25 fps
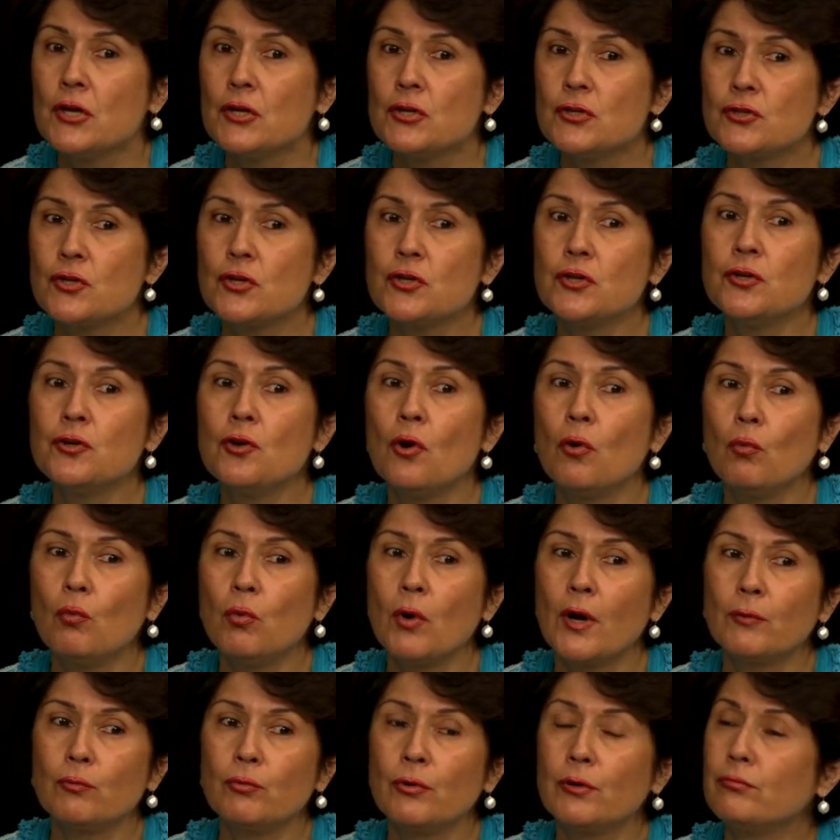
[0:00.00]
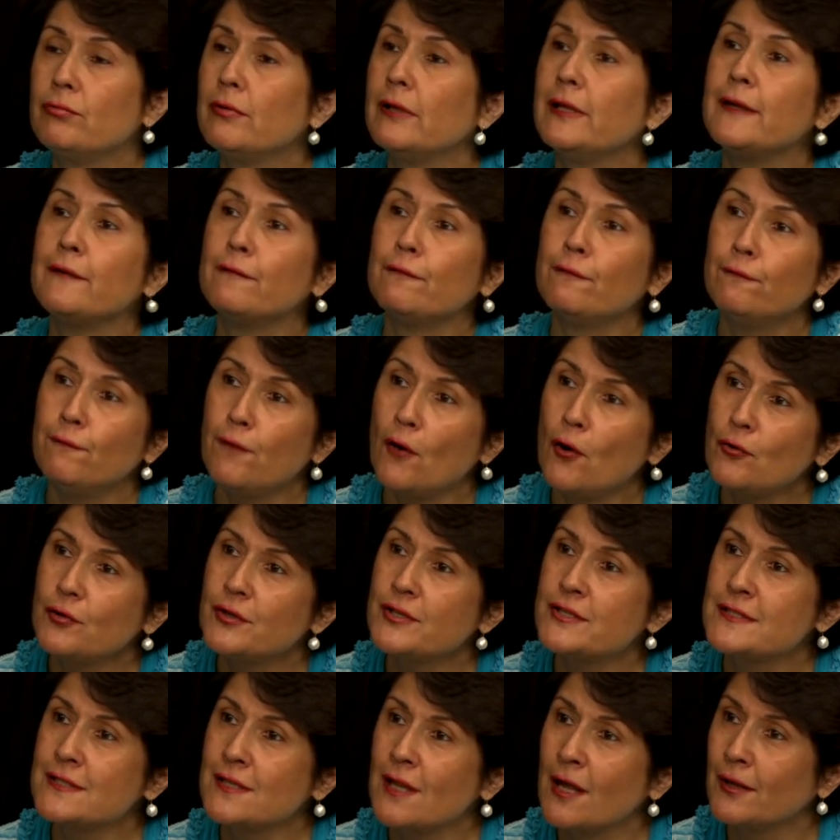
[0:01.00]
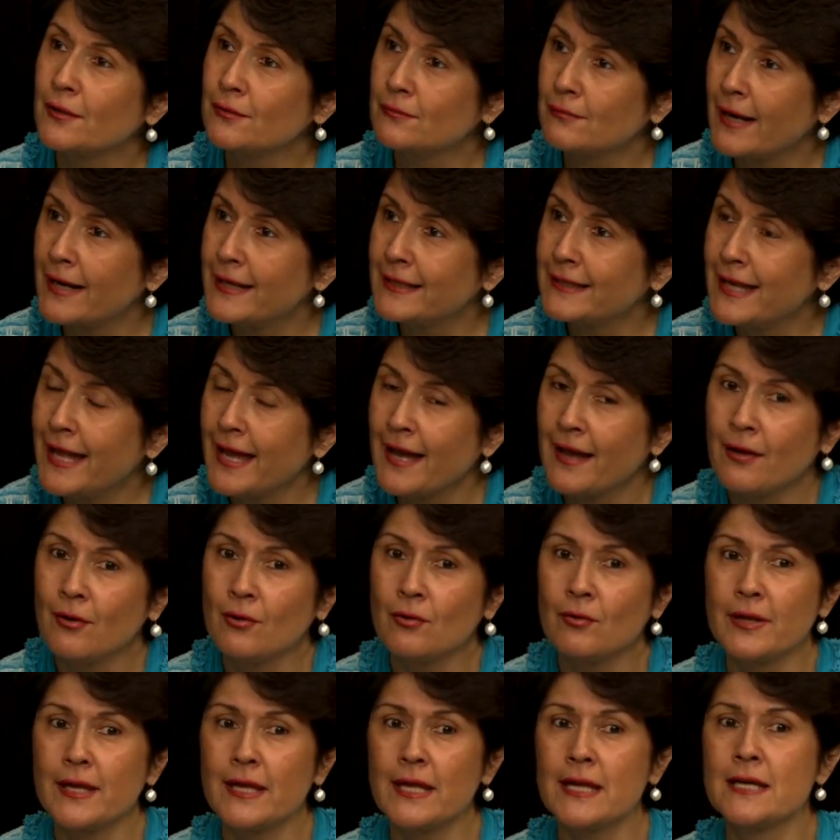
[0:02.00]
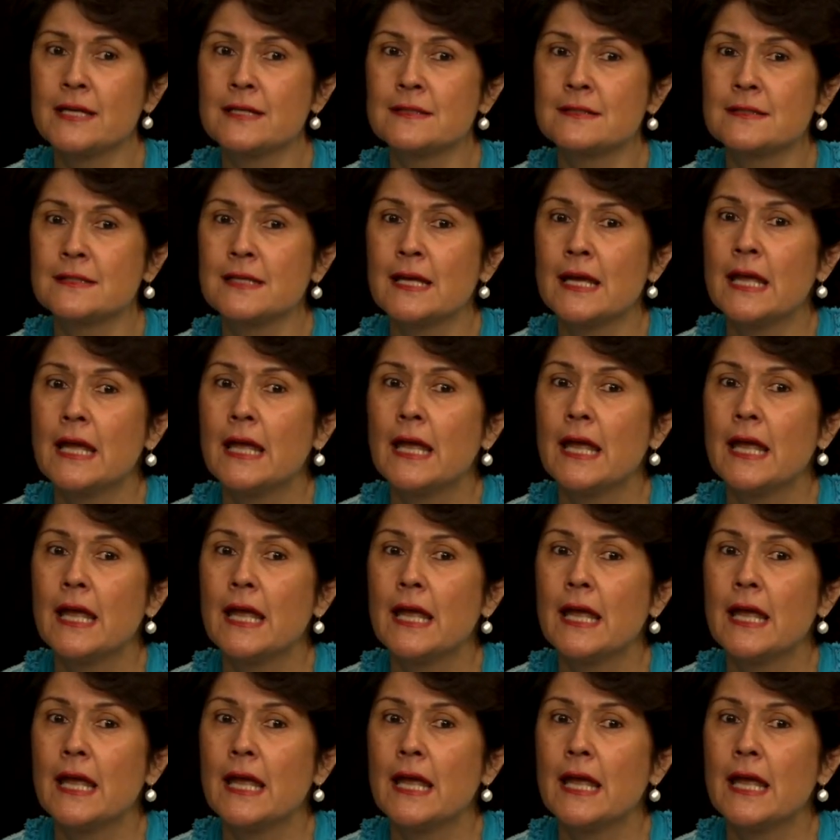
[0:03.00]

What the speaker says: So, you know, what we're really focused on right now is